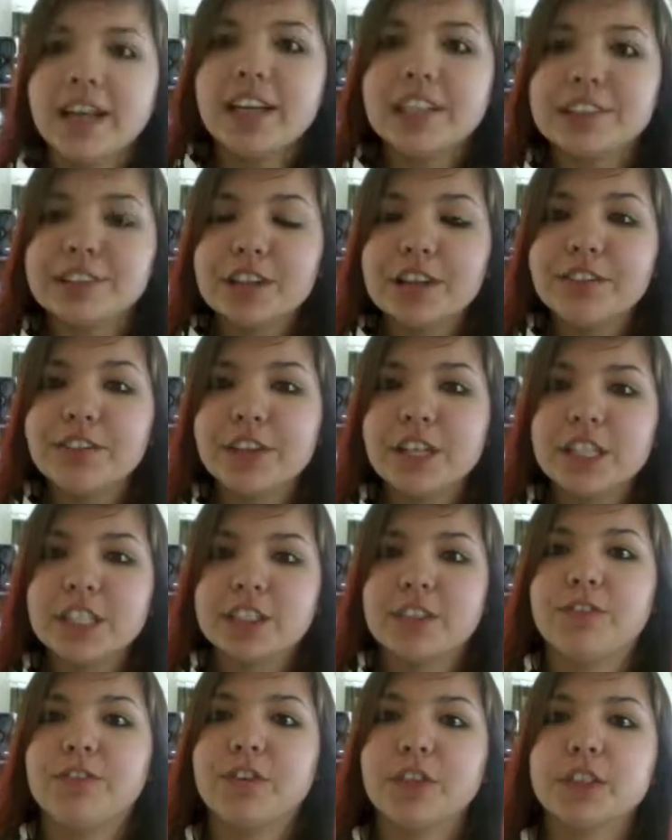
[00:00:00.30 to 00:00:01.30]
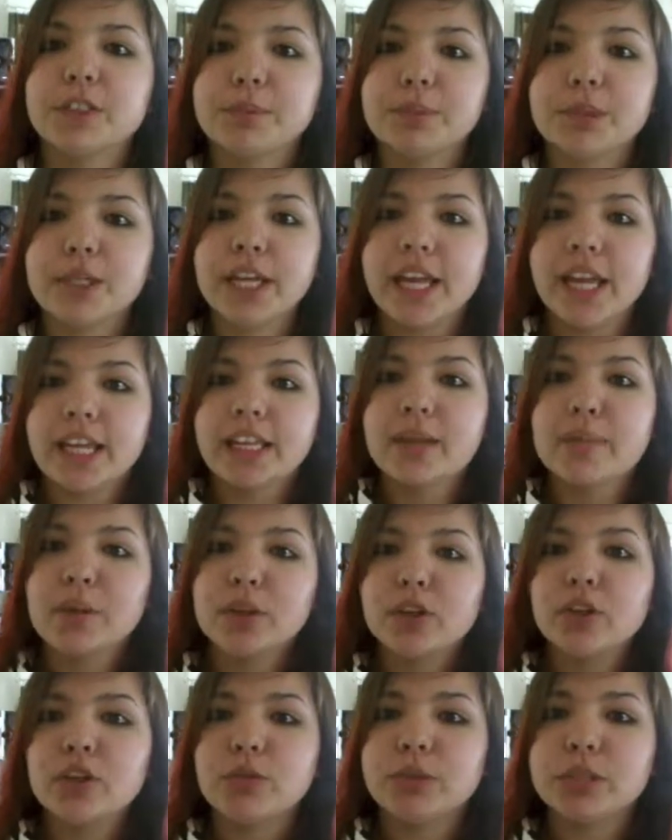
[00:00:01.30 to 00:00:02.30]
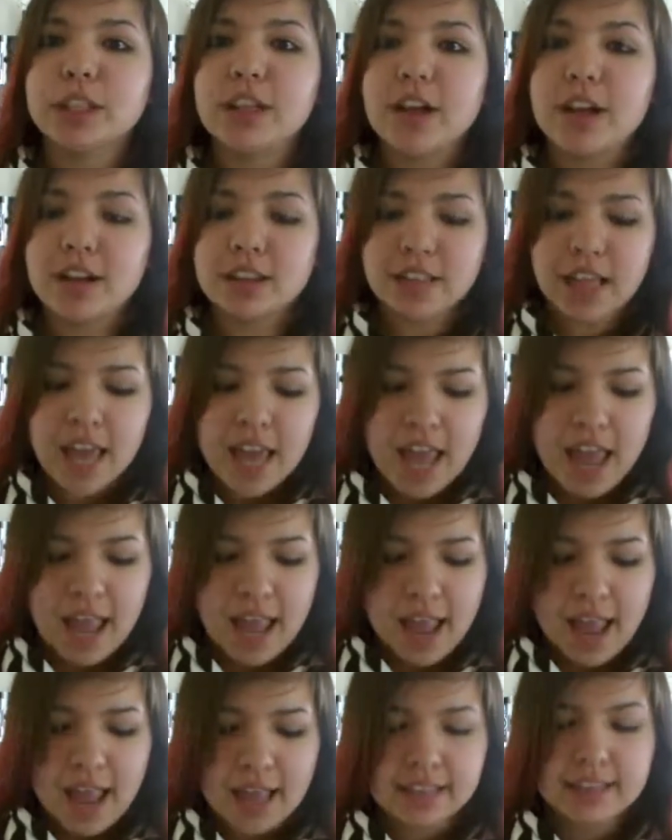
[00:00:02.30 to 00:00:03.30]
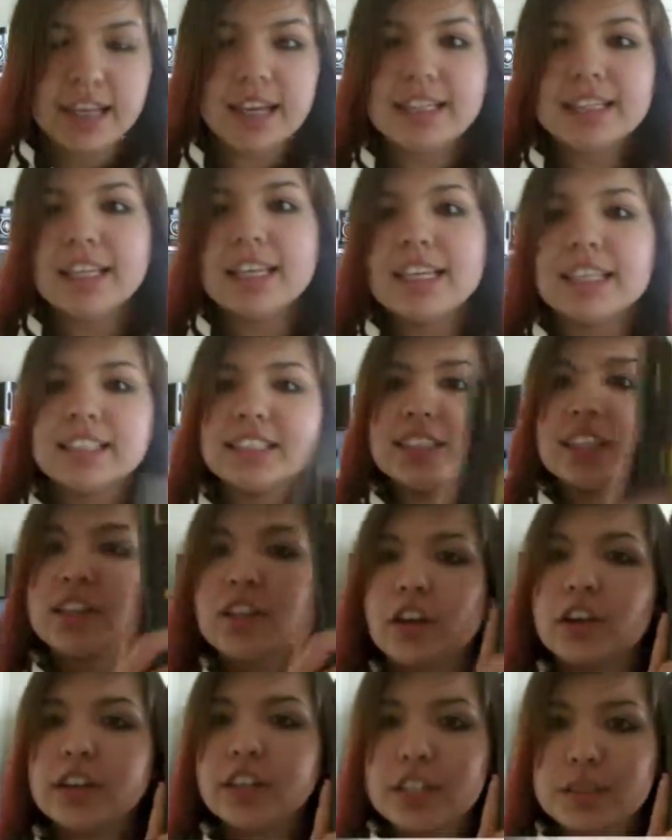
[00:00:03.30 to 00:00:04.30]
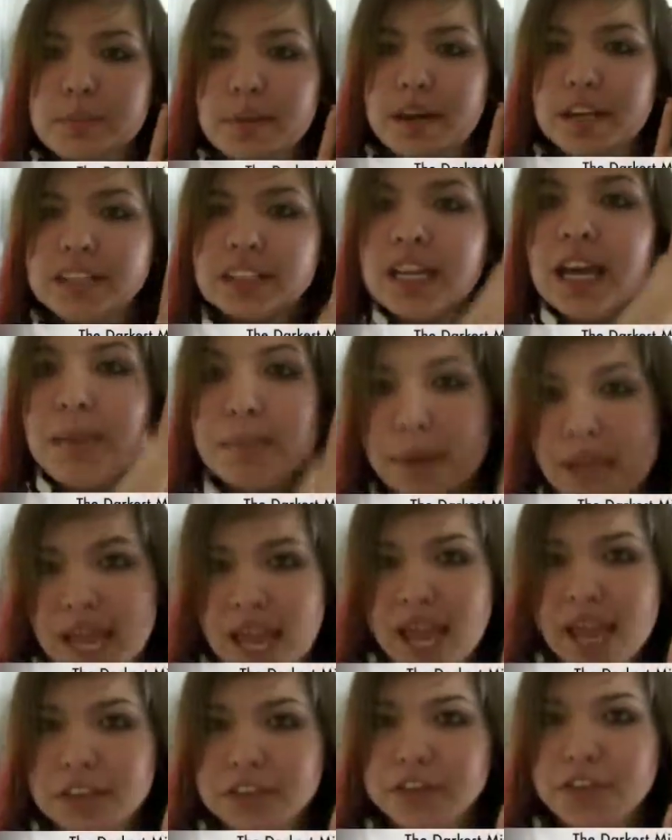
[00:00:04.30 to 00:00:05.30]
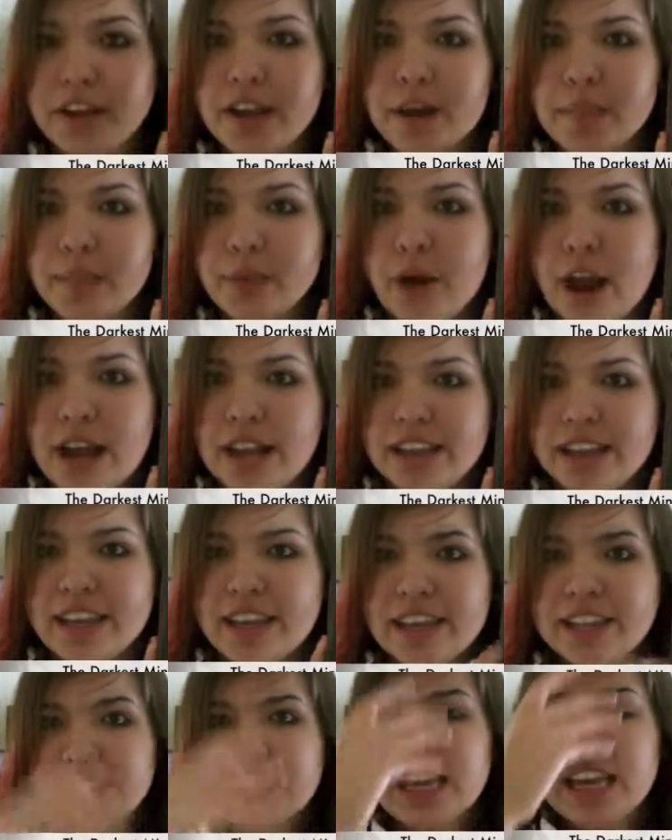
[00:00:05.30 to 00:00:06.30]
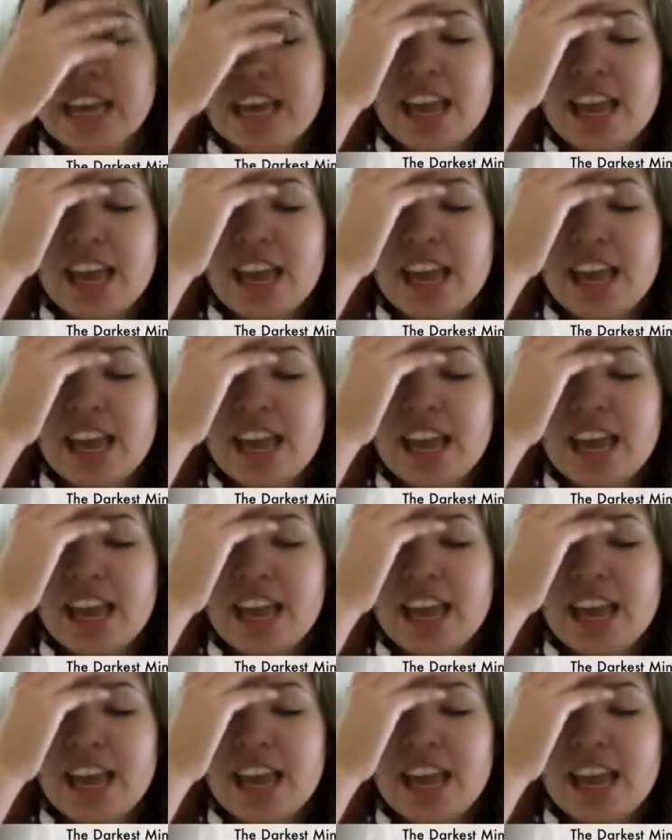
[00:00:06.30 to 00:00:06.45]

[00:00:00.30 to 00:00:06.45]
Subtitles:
guys, so I finished the first book in the Booktube A Thon, and that is The Darkest Minds by Andrea Bracken.